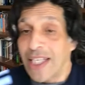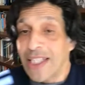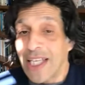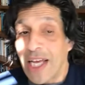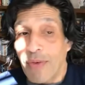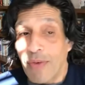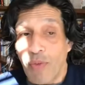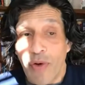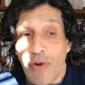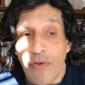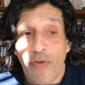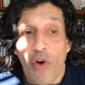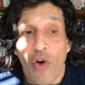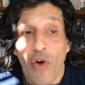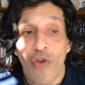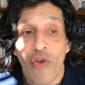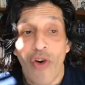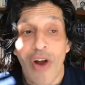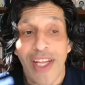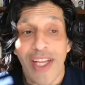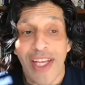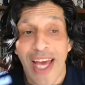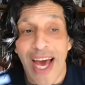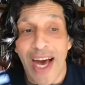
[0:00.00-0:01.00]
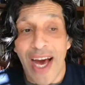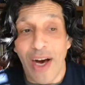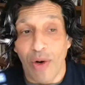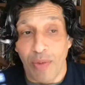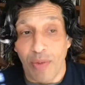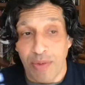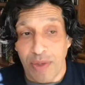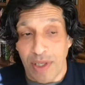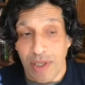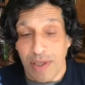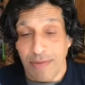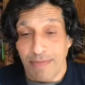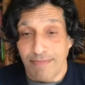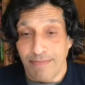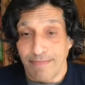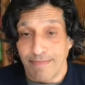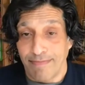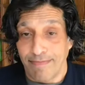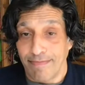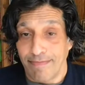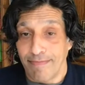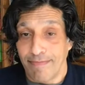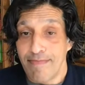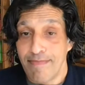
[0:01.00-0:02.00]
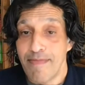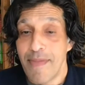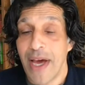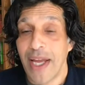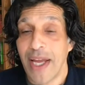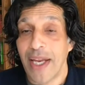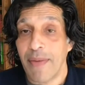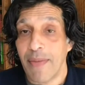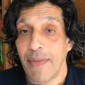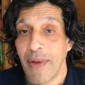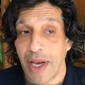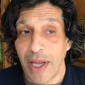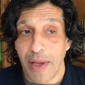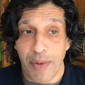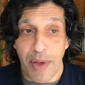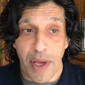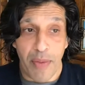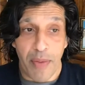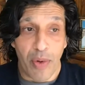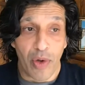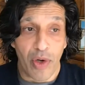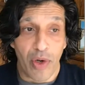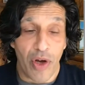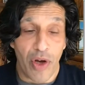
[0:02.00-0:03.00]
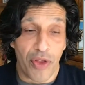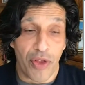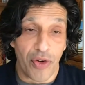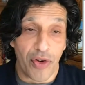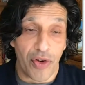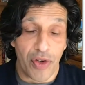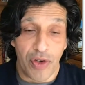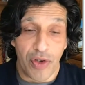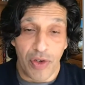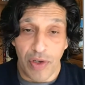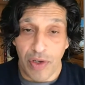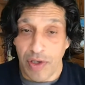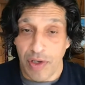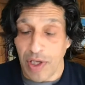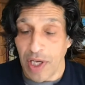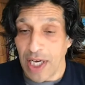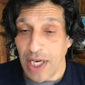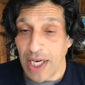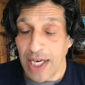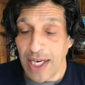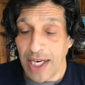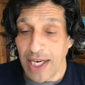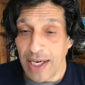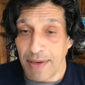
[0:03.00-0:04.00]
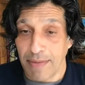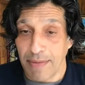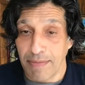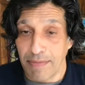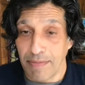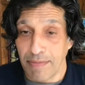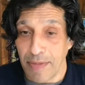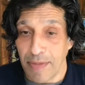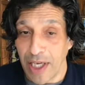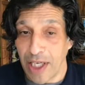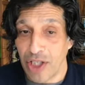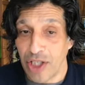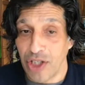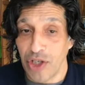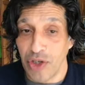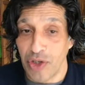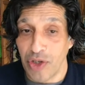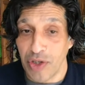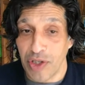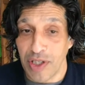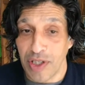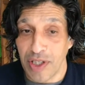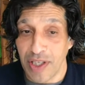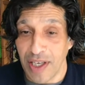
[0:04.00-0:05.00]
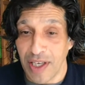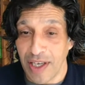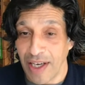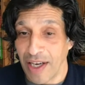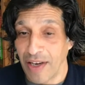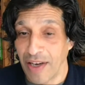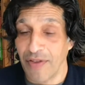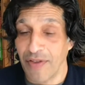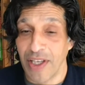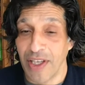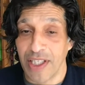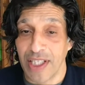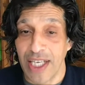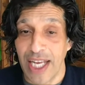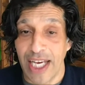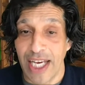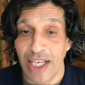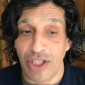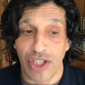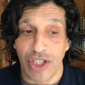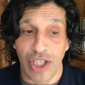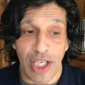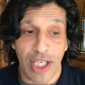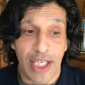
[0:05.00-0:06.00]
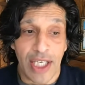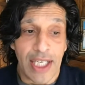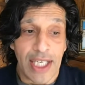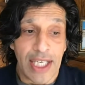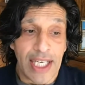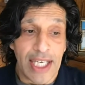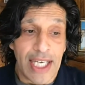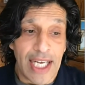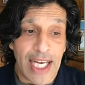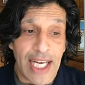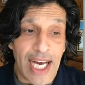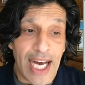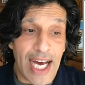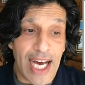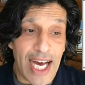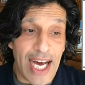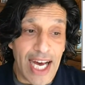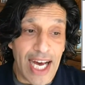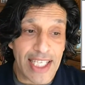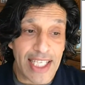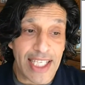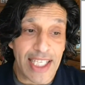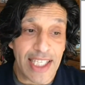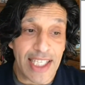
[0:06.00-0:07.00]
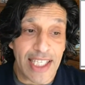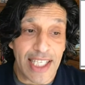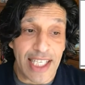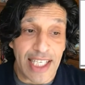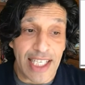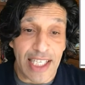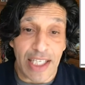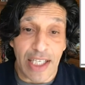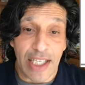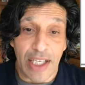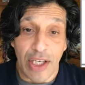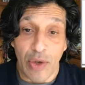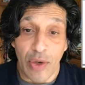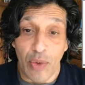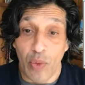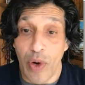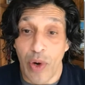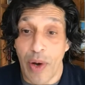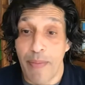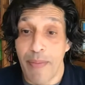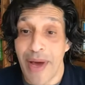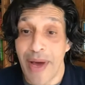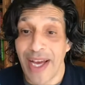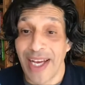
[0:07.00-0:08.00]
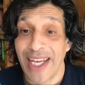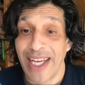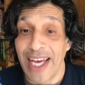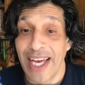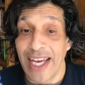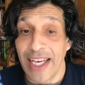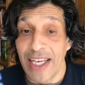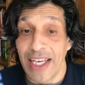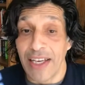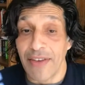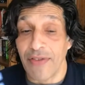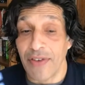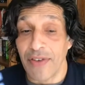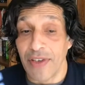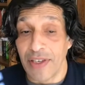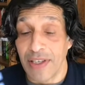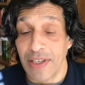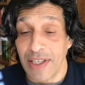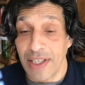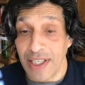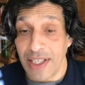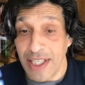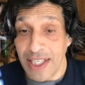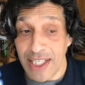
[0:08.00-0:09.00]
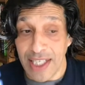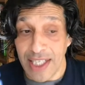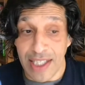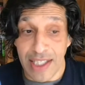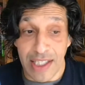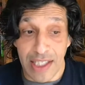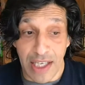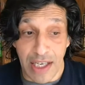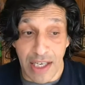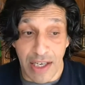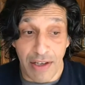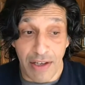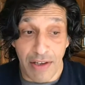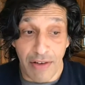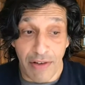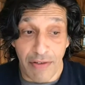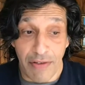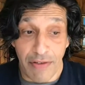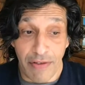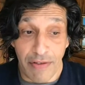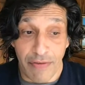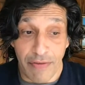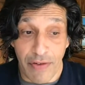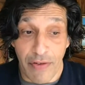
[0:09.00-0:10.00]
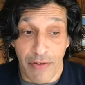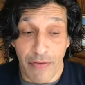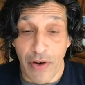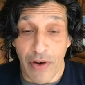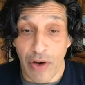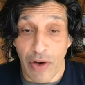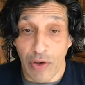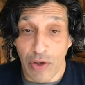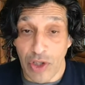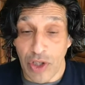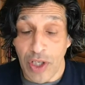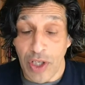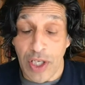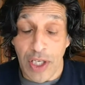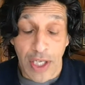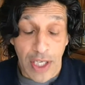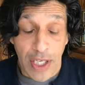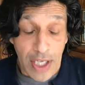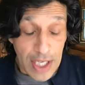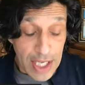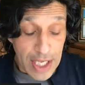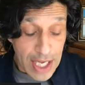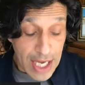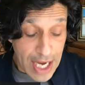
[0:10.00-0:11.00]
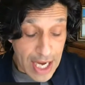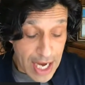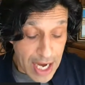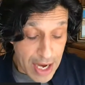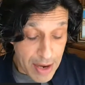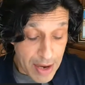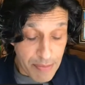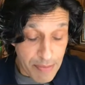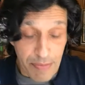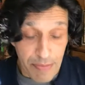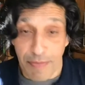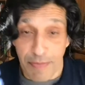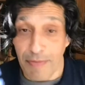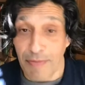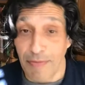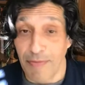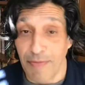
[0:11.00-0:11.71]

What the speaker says: I said, we've already helped many people go through issues of this nature, and indeed we're making it even easier for folks. For